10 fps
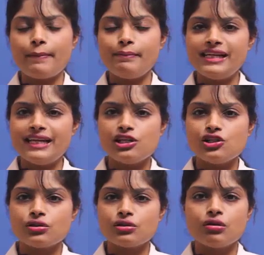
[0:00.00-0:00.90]

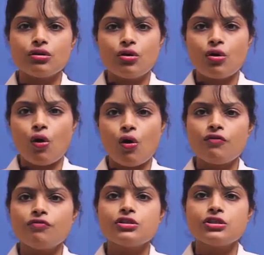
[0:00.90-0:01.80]
application
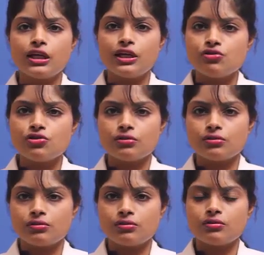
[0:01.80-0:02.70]
of the
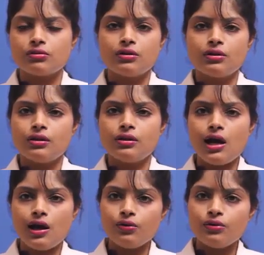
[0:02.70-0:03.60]
solution.
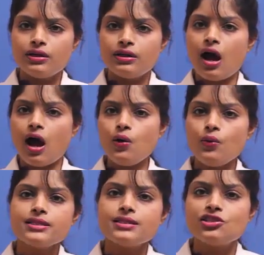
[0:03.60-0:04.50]
Now, how
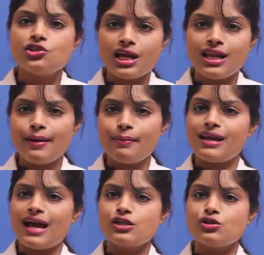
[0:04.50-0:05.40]
is the gel
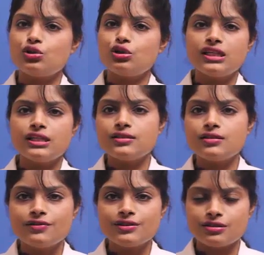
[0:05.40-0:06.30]
applied to the teeth
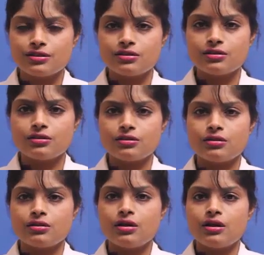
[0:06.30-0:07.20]
surfaces?
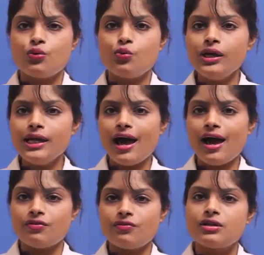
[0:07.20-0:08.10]
We
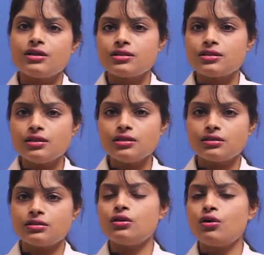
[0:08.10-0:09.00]
have
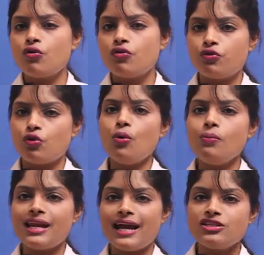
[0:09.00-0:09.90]
certain
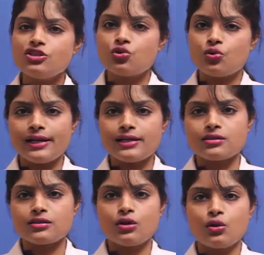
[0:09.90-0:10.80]
foam-lined
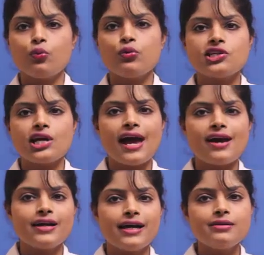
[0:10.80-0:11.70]
trays which are
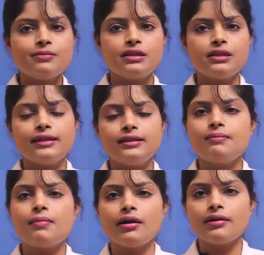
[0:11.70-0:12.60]
available in the
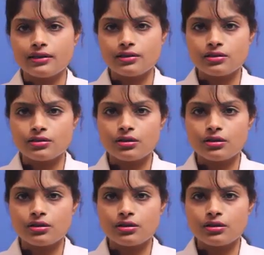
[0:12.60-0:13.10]
market,